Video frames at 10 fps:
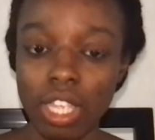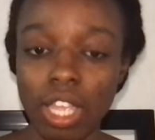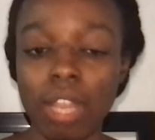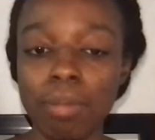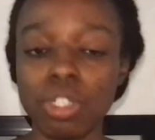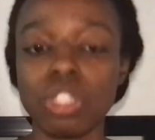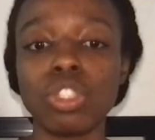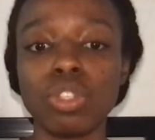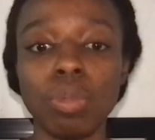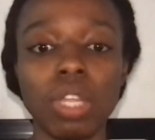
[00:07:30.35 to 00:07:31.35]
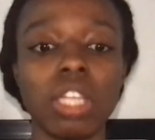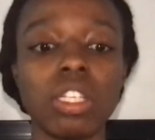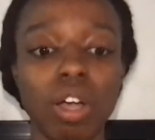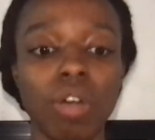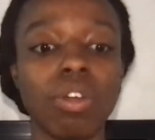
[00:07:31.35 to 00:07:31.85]
and I'm just doing it
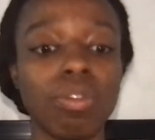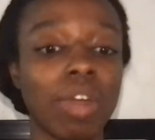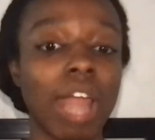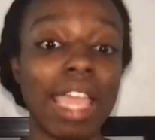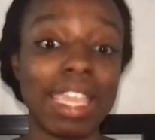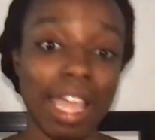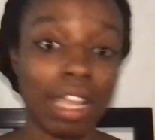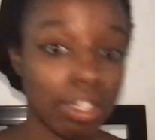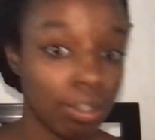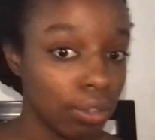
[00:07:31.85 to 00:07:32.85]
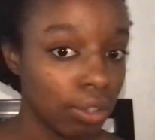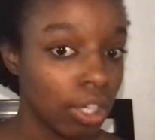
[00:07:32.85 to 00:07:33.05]
out of what I can do